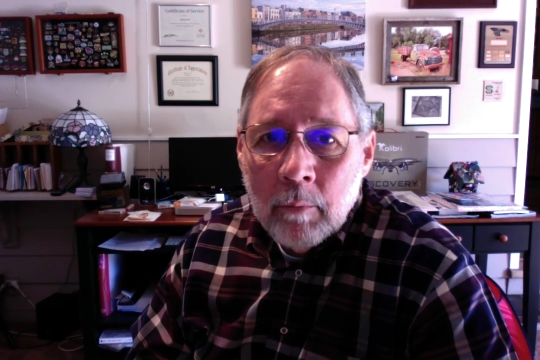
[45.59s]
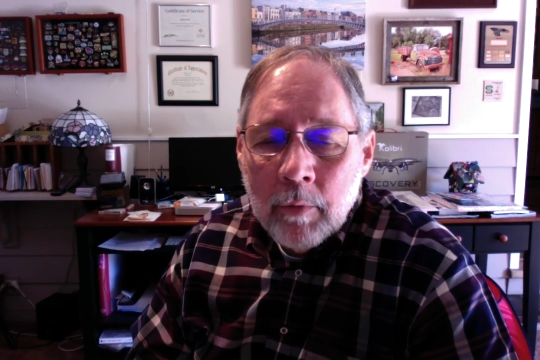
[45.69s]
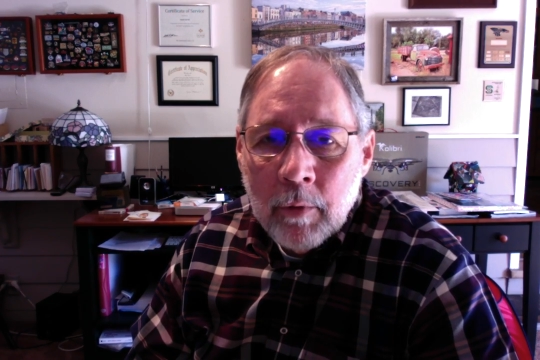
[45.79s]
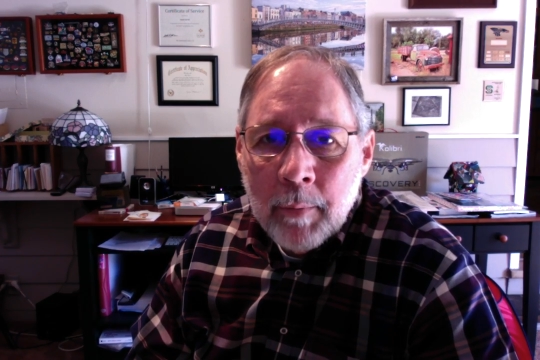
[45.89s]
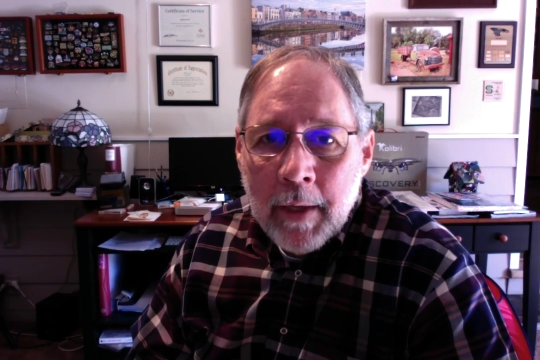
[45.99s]

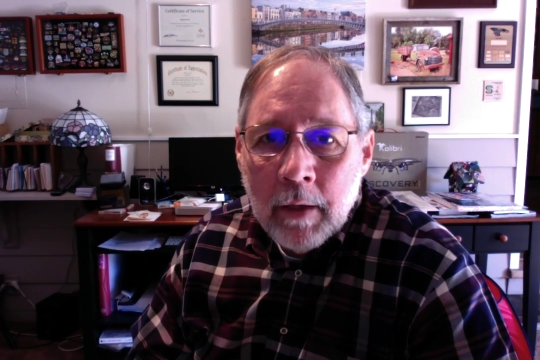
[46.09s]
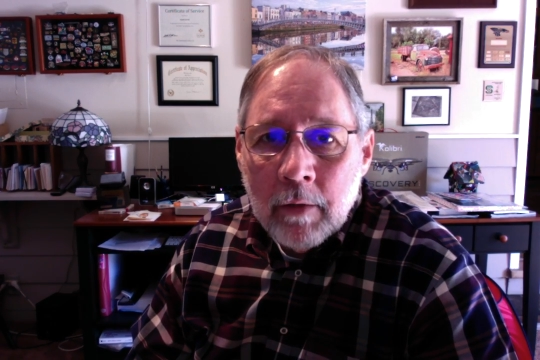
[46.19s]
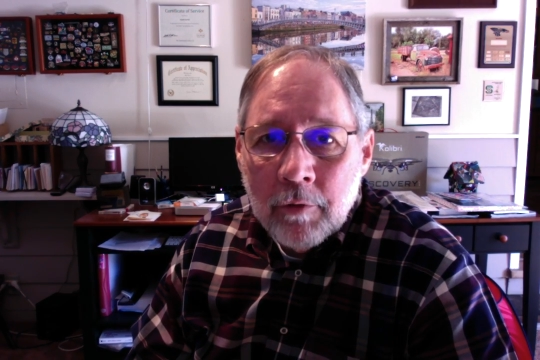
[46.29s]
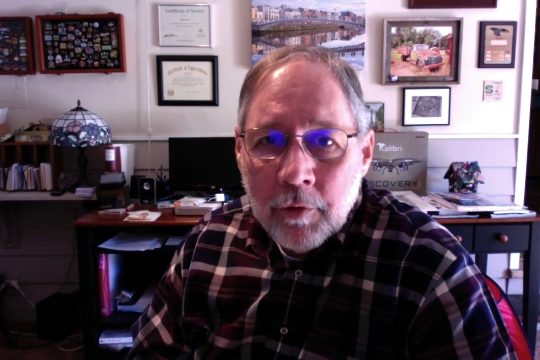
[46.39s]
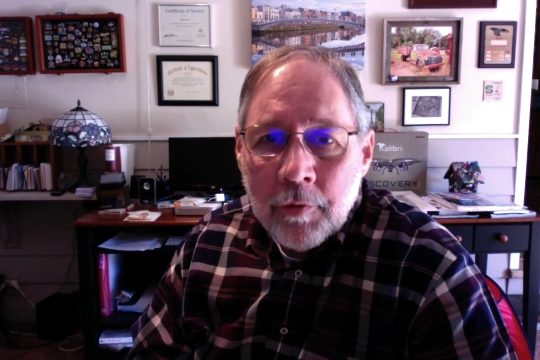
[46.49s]
You made it
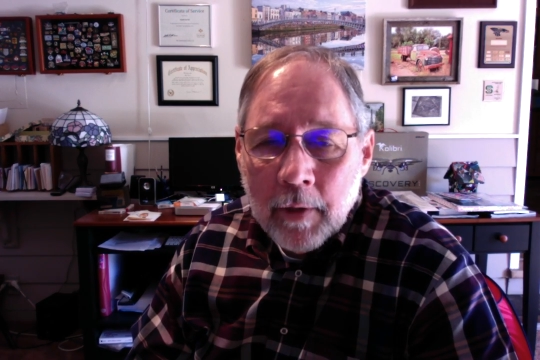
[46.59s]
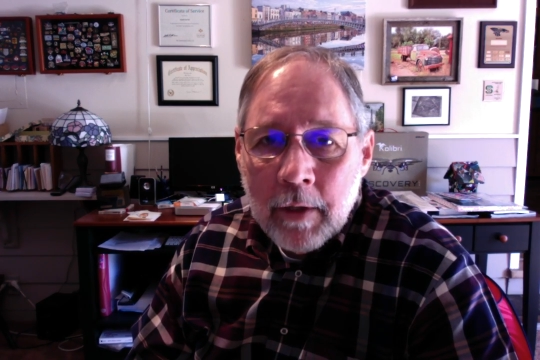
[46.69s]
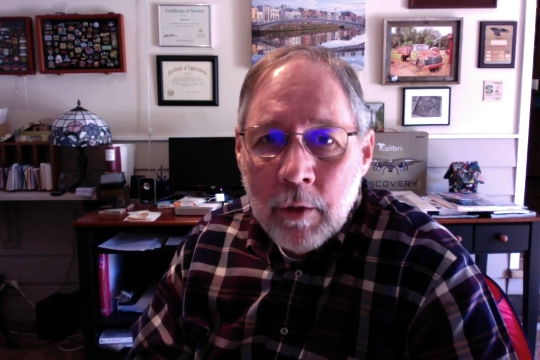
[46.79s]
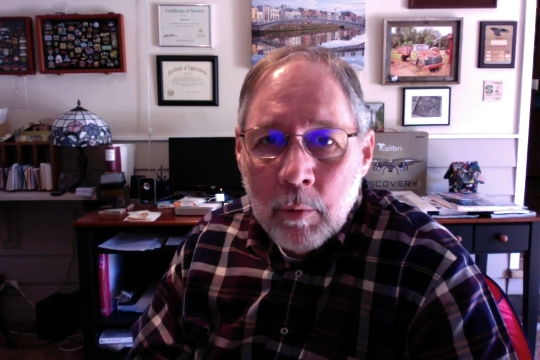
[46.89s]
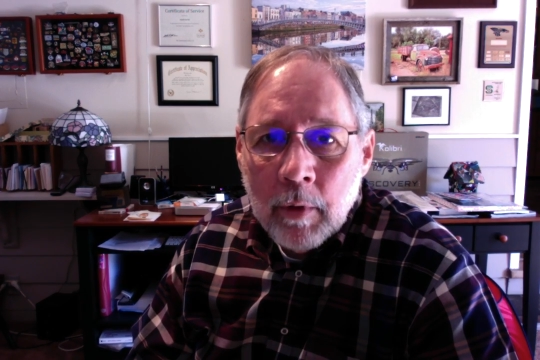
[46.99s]
just
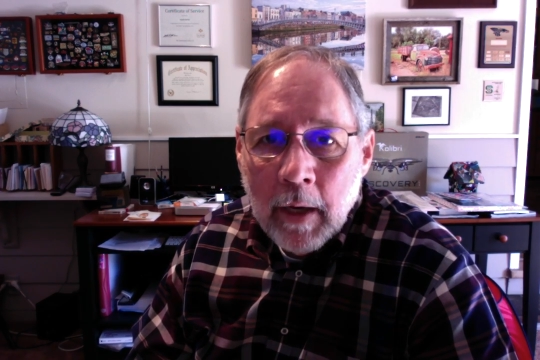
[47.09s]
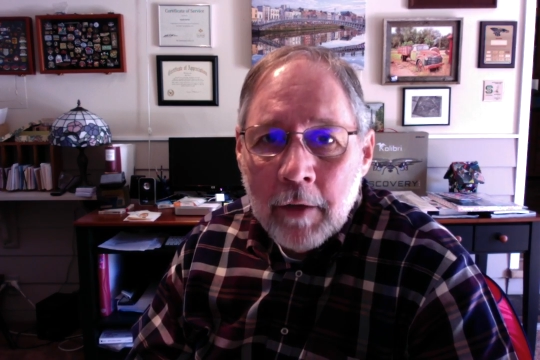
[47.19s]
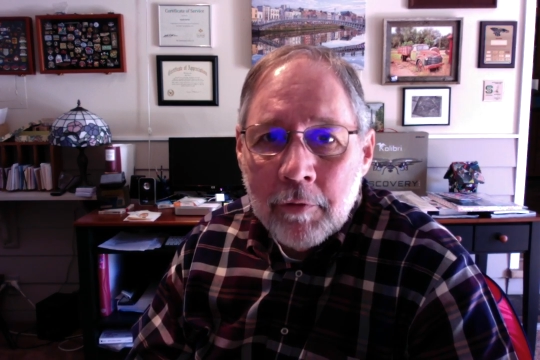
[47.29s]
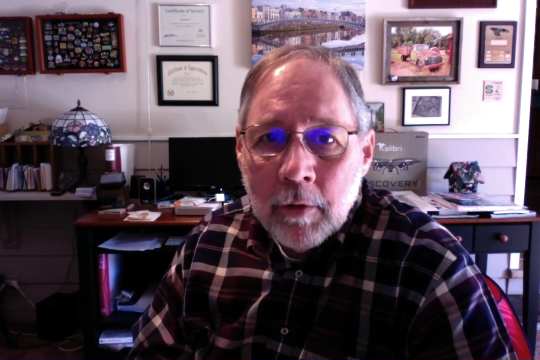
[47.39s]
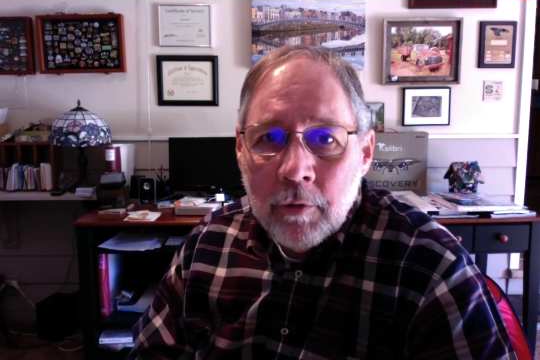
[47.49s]
like you were
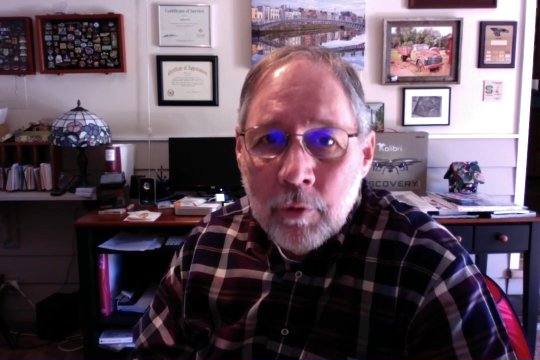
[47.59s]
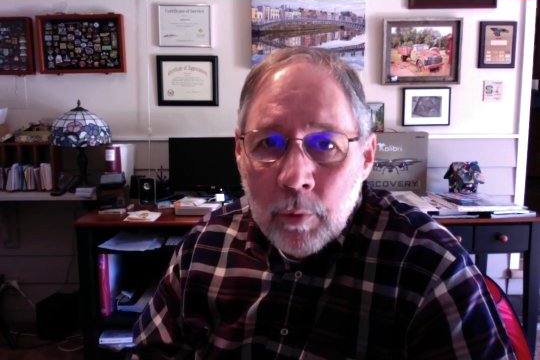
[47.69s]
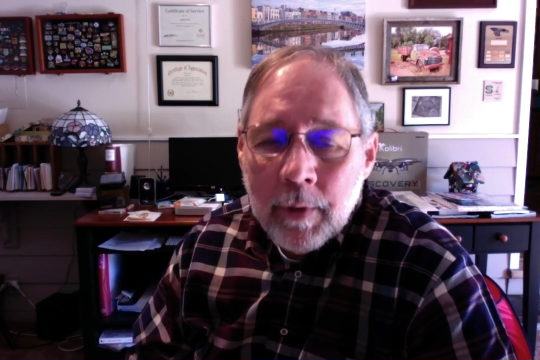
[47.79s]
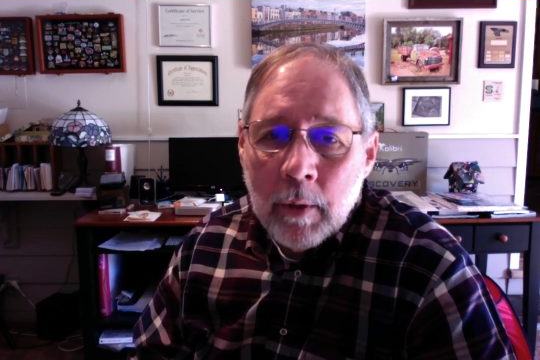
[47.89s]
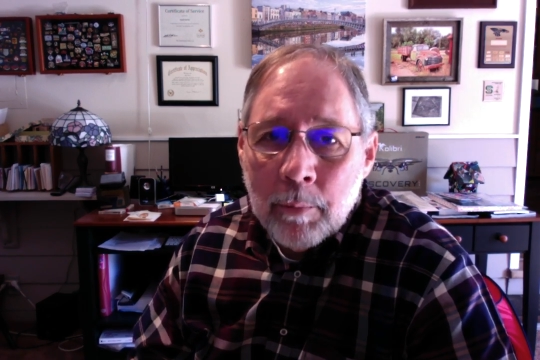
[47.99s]
actually
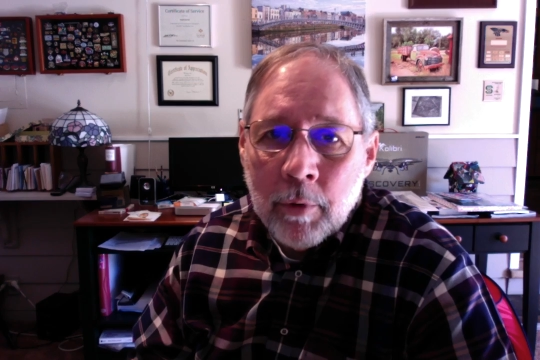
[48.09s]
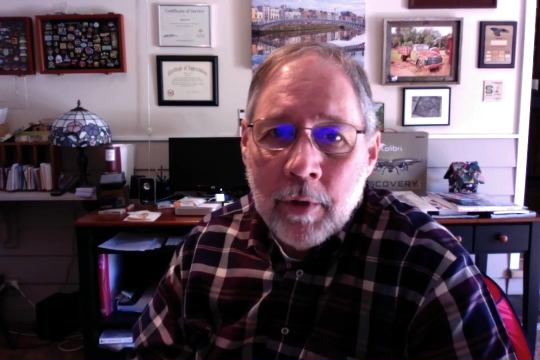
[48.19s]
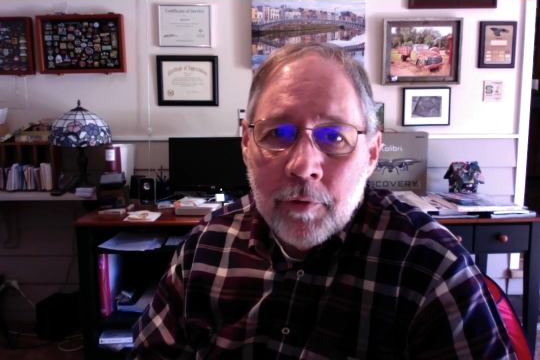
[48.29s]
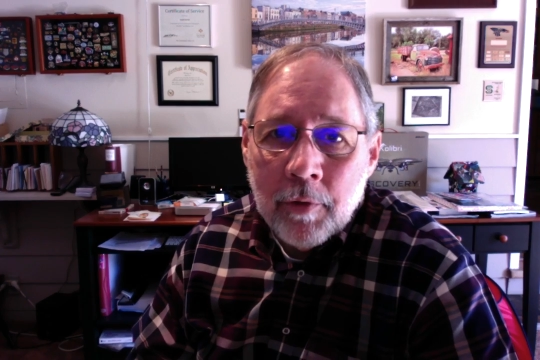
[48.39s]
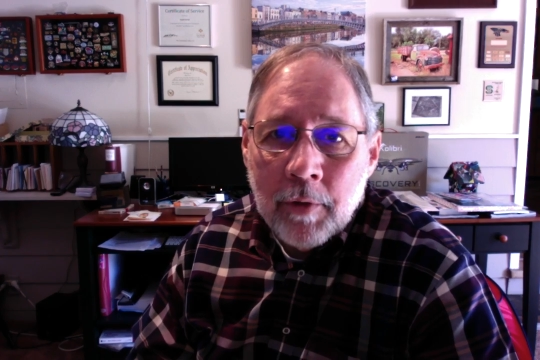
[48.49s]
doing a
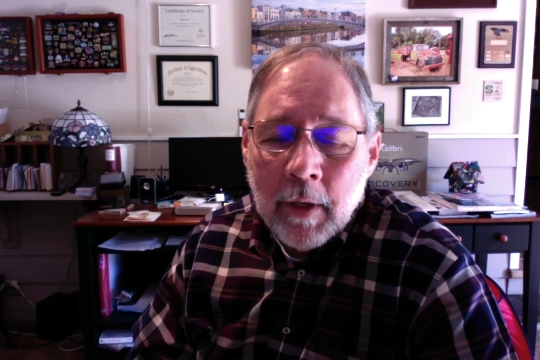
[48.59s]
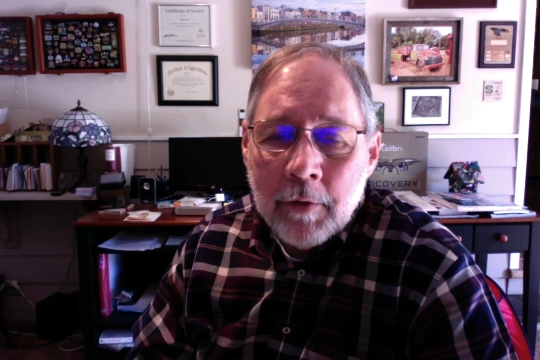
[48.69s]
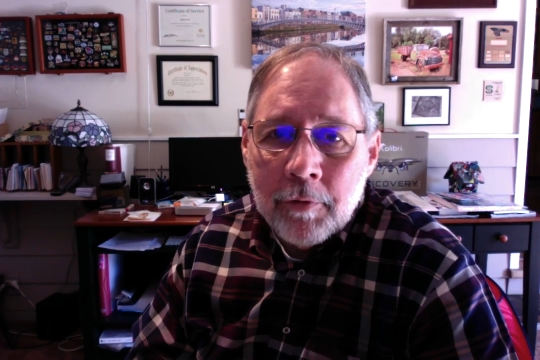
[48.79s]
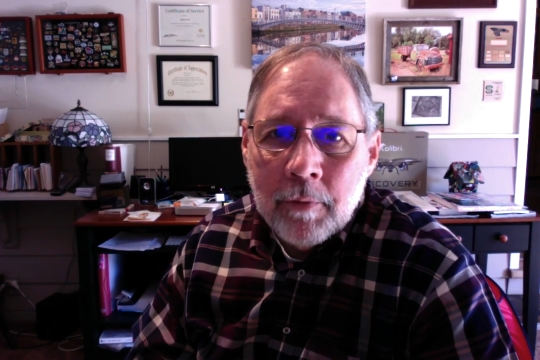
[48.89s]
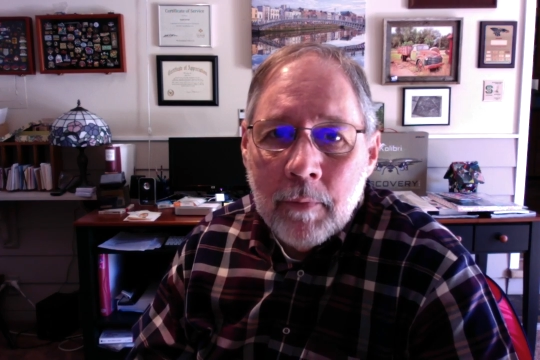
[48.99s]

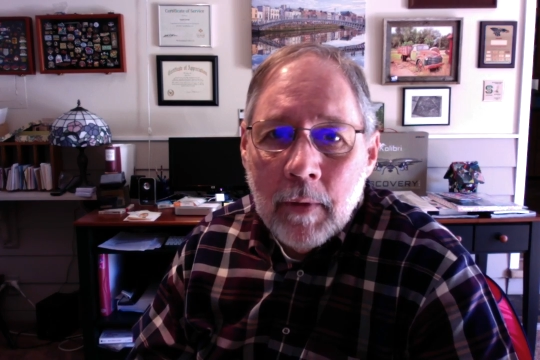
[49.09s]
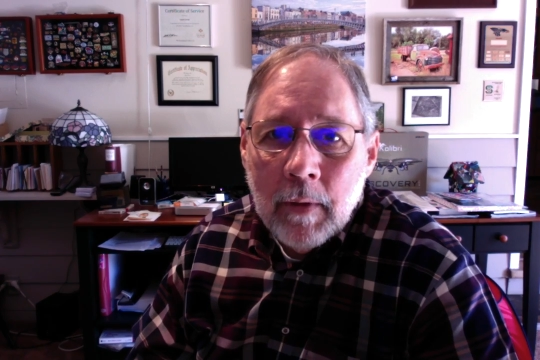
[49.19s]
presentation.